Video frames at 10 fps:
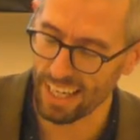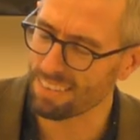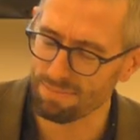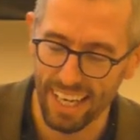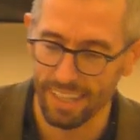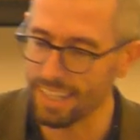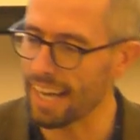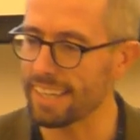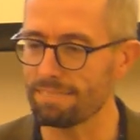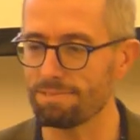Um, I,
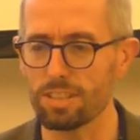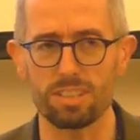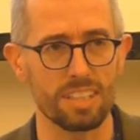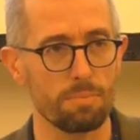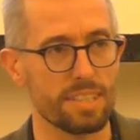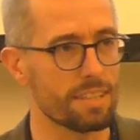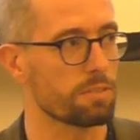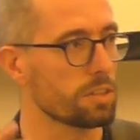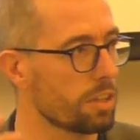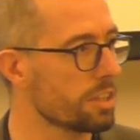I, there's going to be
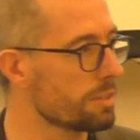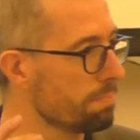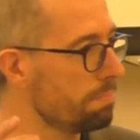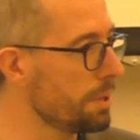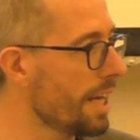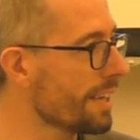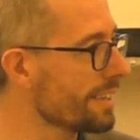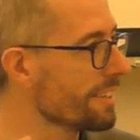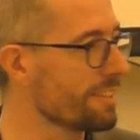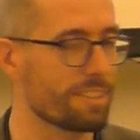several large
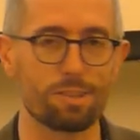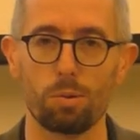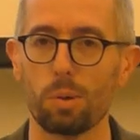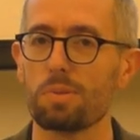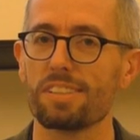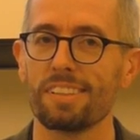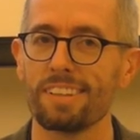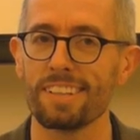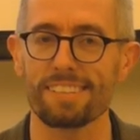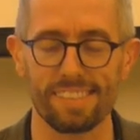block quotes in
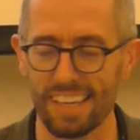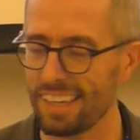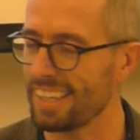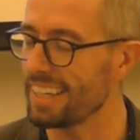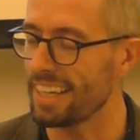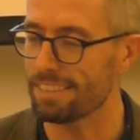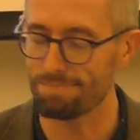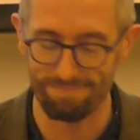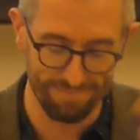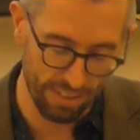this, uh, and I,
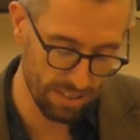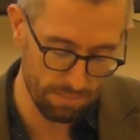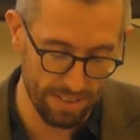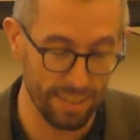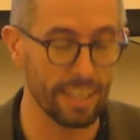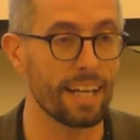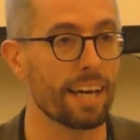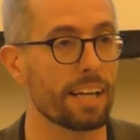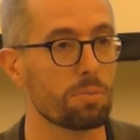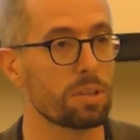if I'd been thinking
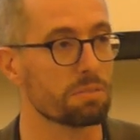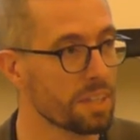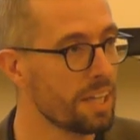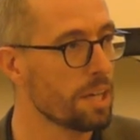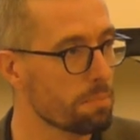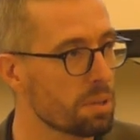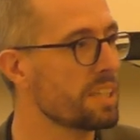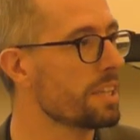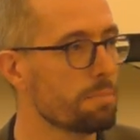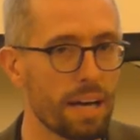ahead, I would have
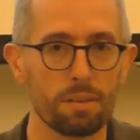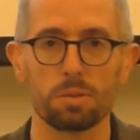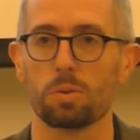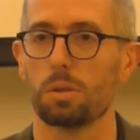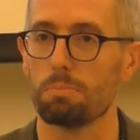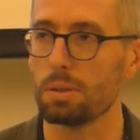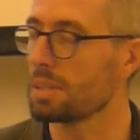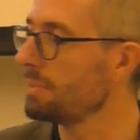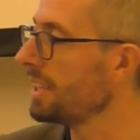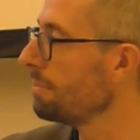printed them out or put
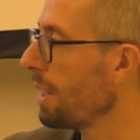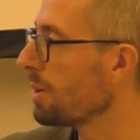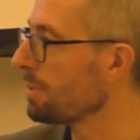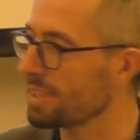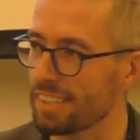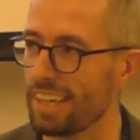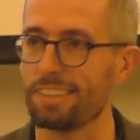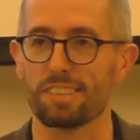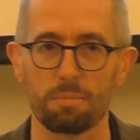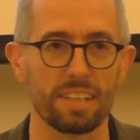them on the PowerPoint slide
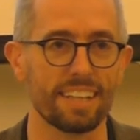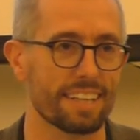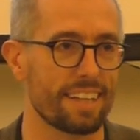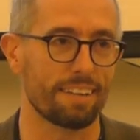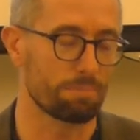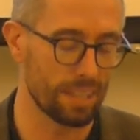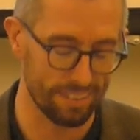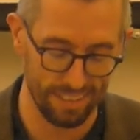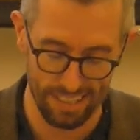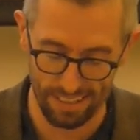or something like that,
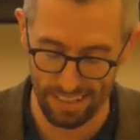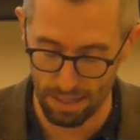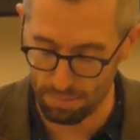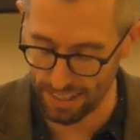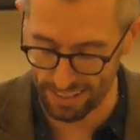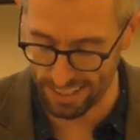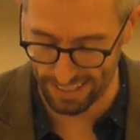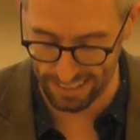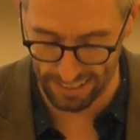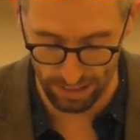but uh, I
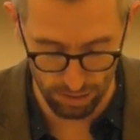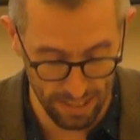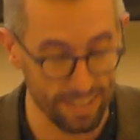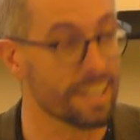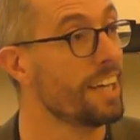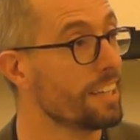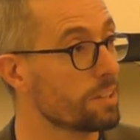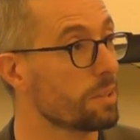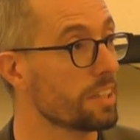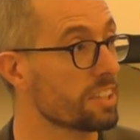apologize, I didn't do that,
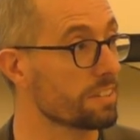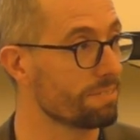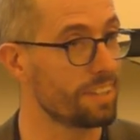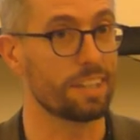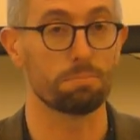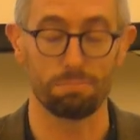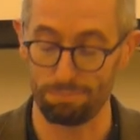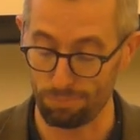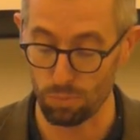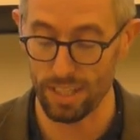so I'll just, I'll
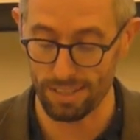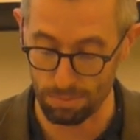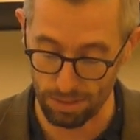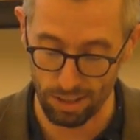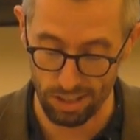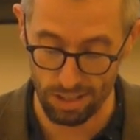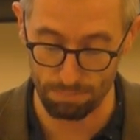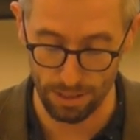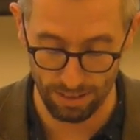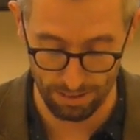read some large
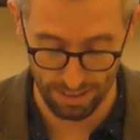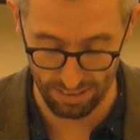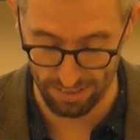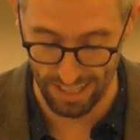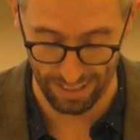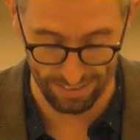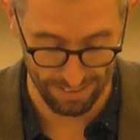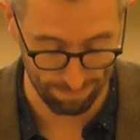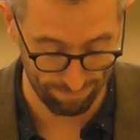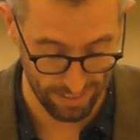blocks of text.
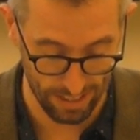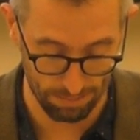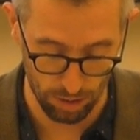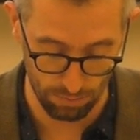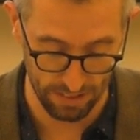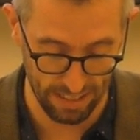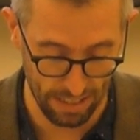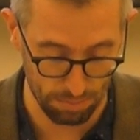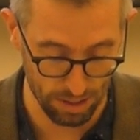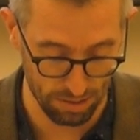Um, hopefully
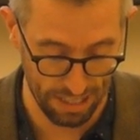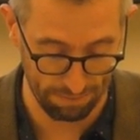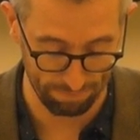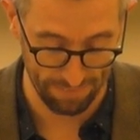that'll be okay.